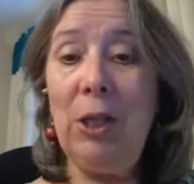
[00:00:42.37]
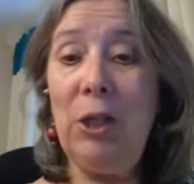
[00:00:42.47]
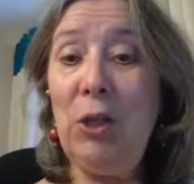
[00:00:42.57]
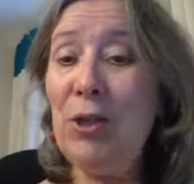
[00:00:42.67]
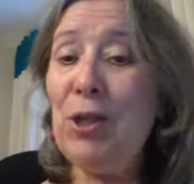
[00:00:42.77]

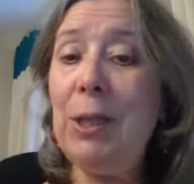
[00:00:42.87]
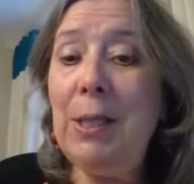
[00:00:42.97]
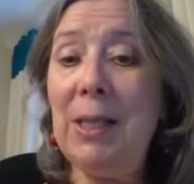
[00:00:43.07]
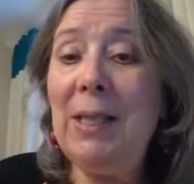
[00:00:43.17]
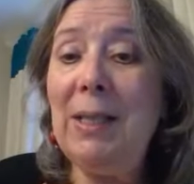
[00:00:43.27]
usually
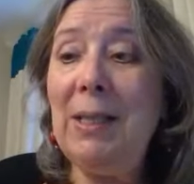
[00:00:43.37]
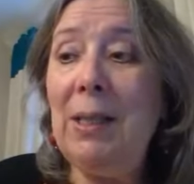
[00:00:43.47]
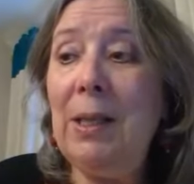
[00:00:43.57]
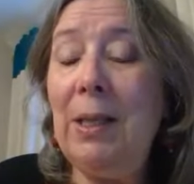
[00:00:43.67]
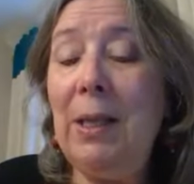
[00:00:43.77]
done
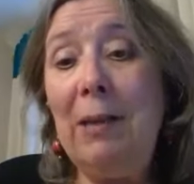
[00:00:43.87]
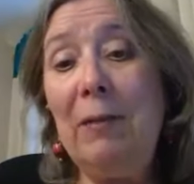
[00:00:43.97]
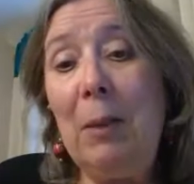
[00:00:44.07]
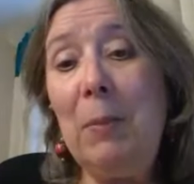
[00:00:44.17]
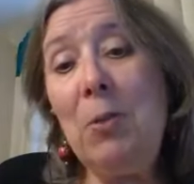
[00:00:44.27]
in the
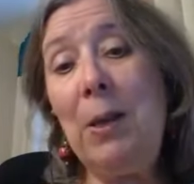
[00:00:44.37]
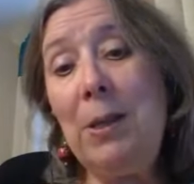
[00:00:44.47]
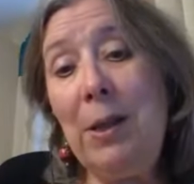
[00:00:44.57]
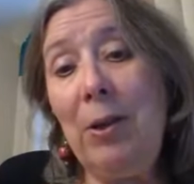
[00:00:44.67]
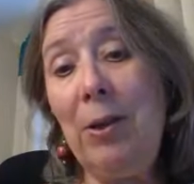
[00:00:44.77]
evening between
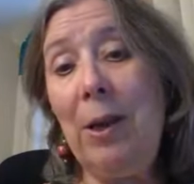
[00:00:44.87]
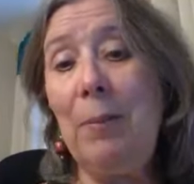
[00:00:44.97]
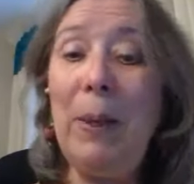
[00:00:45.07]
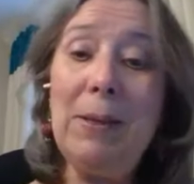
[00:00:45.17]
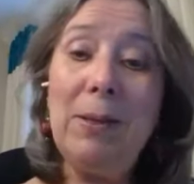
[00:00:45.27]
dinner
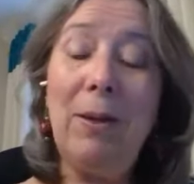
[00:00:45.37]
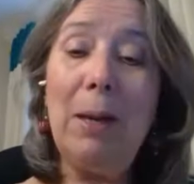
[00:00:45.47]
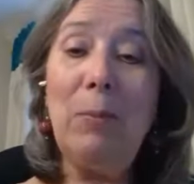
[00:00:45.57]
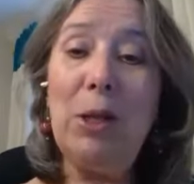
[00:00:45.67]
and bedtime,